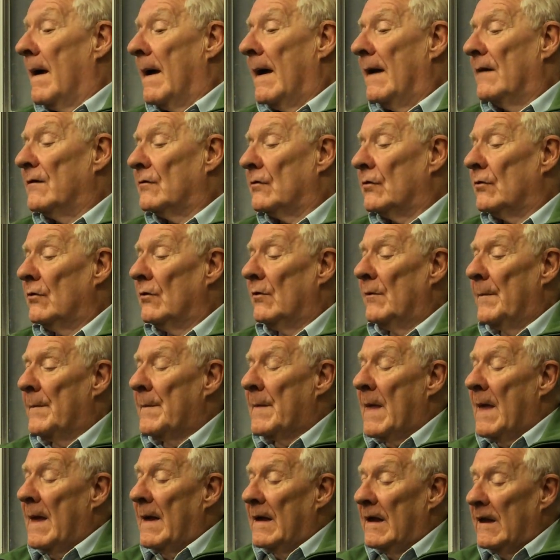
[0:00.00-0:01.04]
And
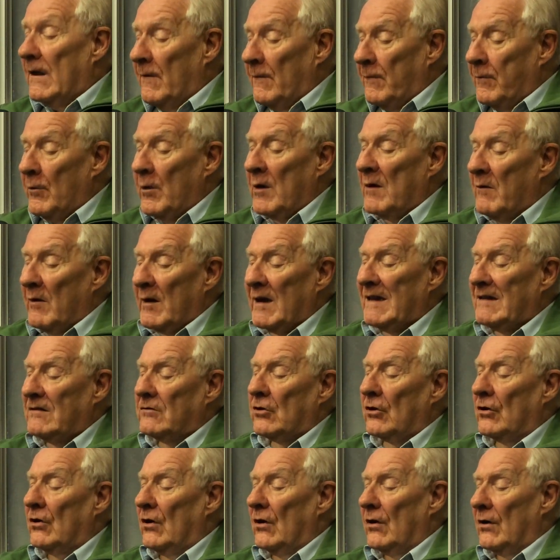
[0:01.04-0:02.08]
so, if we
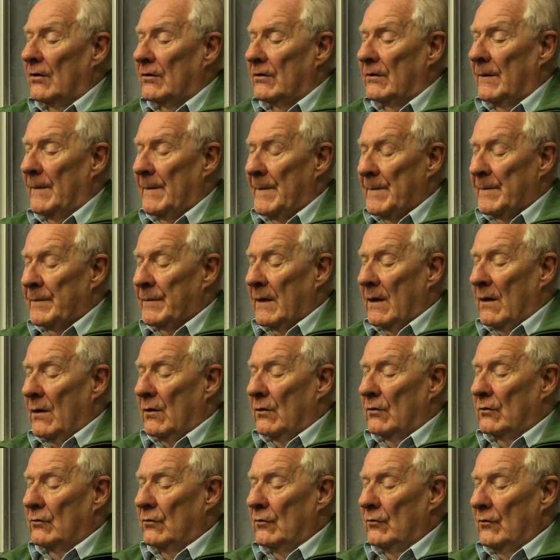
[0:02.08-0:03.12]
return
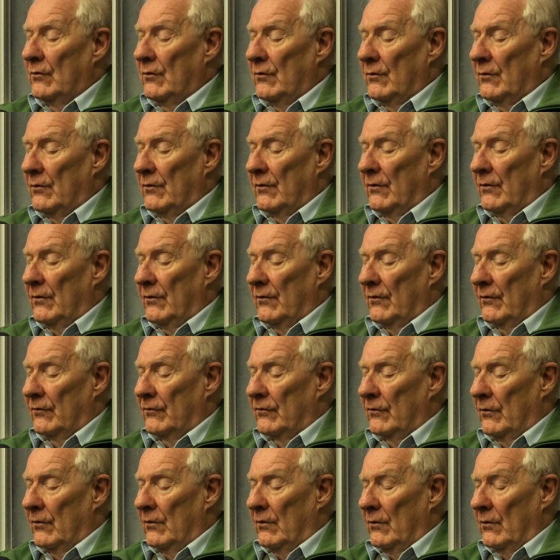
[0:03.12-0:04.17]
to
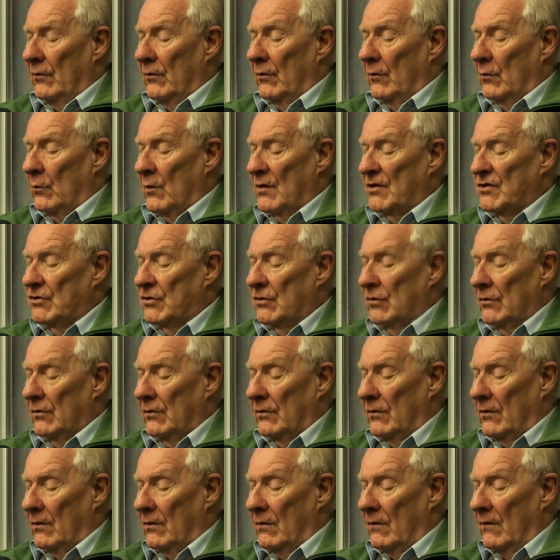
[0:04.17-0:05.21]
the
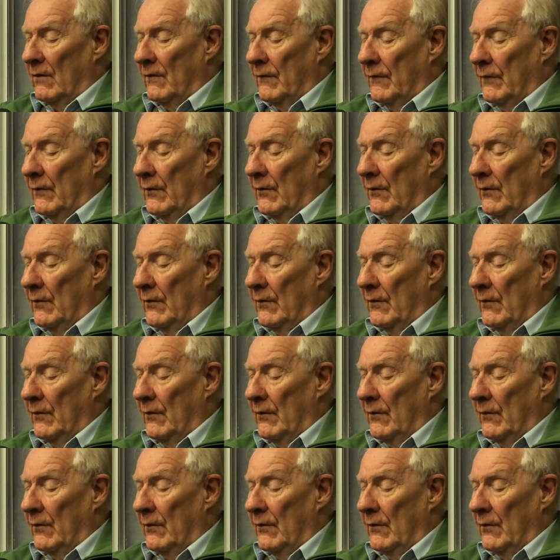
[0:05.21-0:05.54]
question of